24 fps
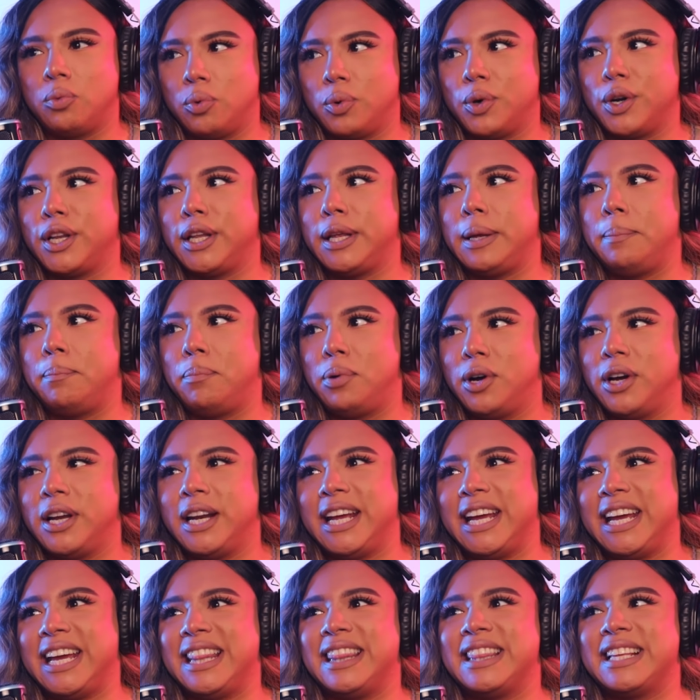really
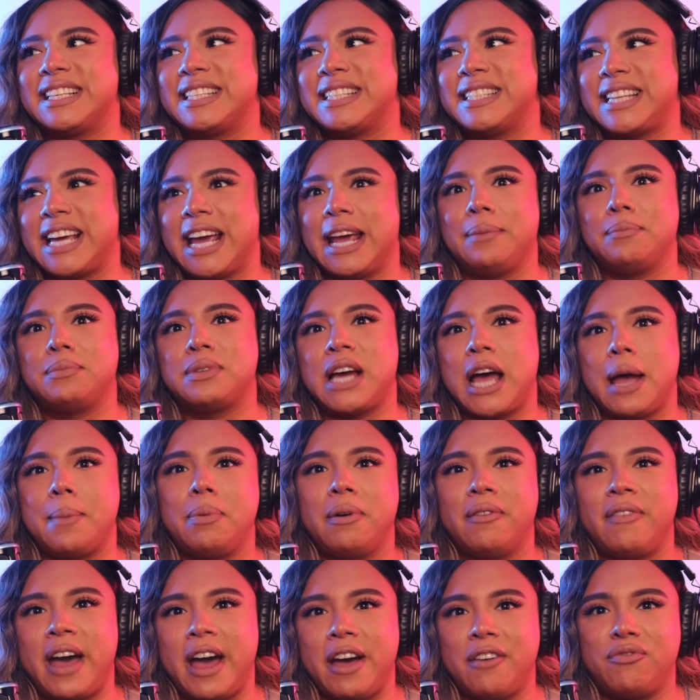put in the same
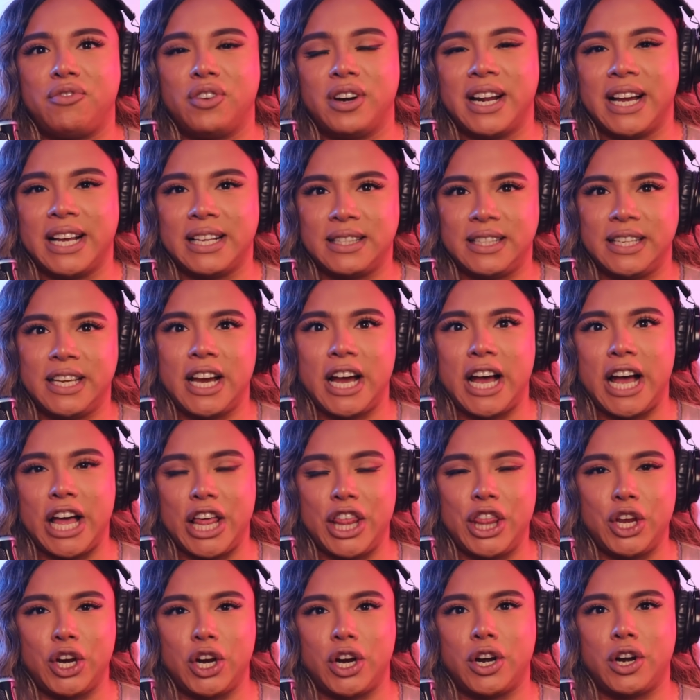type of effort as the
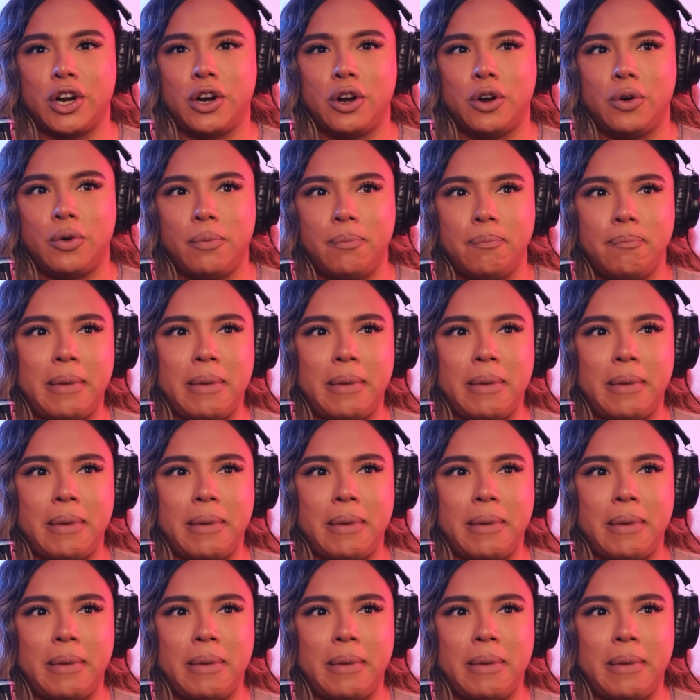other